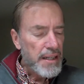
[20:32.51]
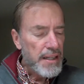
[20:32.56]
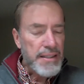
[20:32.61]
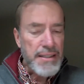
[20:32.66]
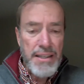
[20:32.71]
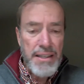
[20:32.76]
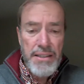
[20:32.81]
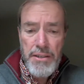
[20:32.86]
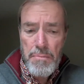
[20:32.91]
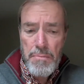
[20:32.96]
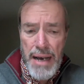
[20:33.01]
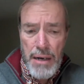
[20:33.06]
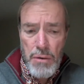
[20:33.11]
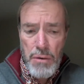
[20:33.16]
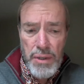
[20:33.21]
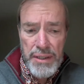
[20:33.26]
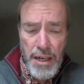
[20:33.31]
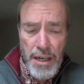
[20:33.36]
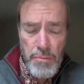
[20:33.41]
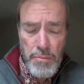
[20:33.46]
Does it matter
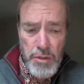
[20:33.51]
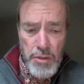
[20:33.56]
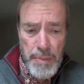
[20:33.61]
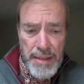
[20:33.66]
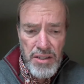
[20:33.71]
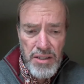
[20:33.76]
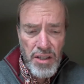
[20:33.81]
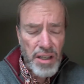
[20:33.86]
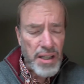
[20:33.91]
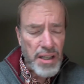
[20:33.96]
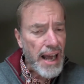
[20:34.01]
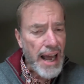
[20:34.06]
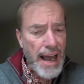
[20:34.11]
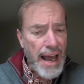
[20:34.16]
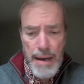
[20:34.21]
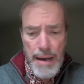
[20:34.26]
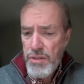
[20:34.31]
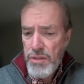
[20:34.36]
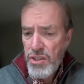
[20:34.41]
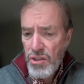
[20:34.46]
what the government spends on?
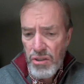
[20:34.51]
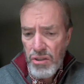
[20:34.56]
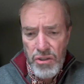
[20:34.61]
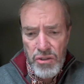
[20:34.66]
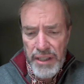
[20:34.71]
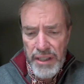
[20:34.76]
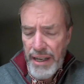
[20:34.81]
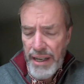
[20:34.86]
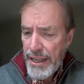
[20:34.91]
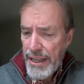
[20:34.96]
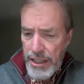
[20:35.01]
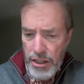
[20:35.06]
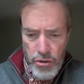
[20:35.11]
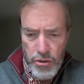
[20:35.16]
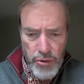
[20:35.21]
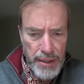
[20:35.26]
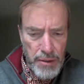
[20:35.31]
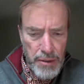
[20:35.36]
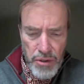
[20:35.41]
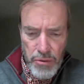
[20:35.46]
Absolutely, I
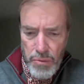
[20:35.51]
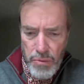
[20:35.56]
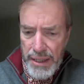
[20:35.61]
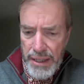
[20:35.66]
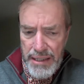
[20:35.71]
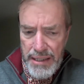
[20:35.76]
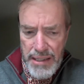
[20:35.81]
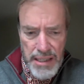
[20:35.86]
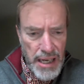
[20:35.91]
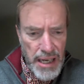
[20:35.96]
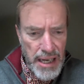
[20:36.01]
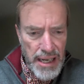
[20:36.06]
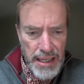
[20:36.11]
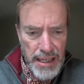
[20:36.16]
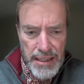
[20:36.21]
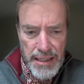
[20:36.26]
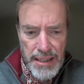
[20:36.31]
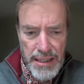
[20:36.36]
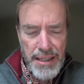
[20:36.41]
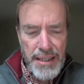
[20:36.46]
agree with what he said.